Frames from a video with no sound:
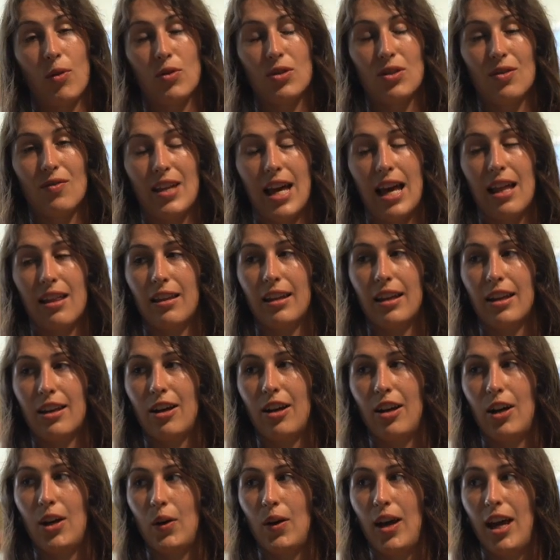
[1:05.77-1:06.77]
most of that
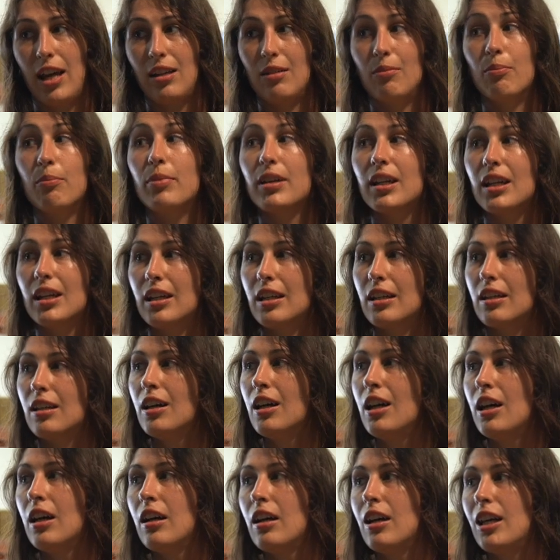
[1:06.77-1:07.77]
lingo, and B,
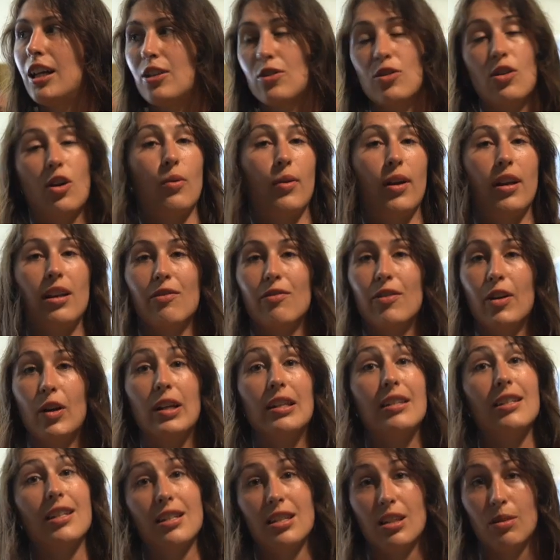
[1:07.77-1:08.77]
is already
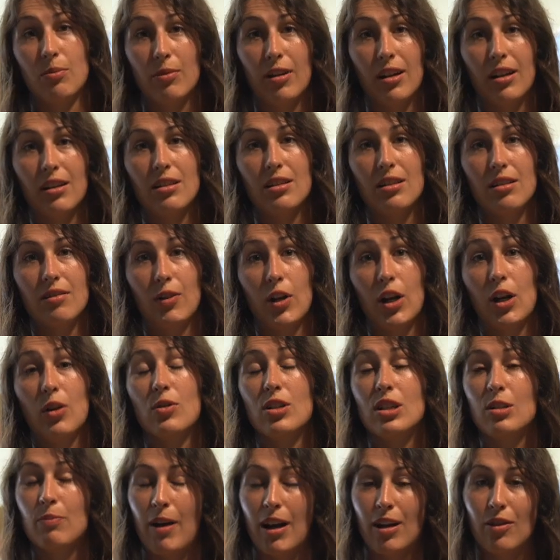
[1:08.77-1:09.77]
very disciplined, very
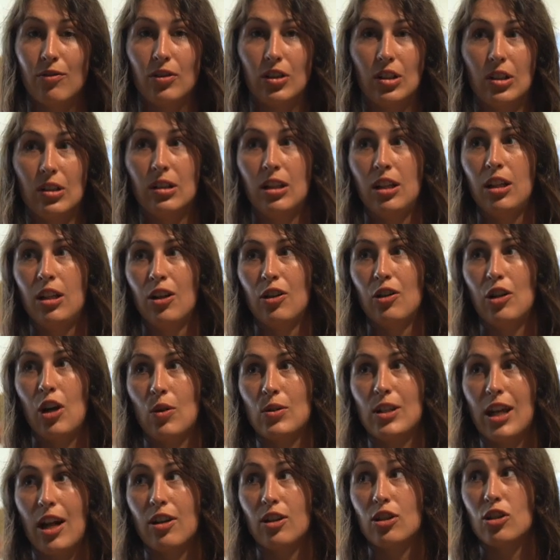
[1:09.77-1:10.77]
respectful,
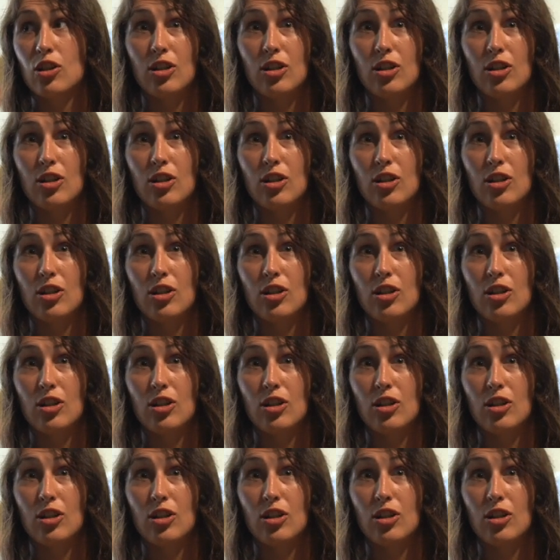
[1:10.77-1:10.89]
knows how to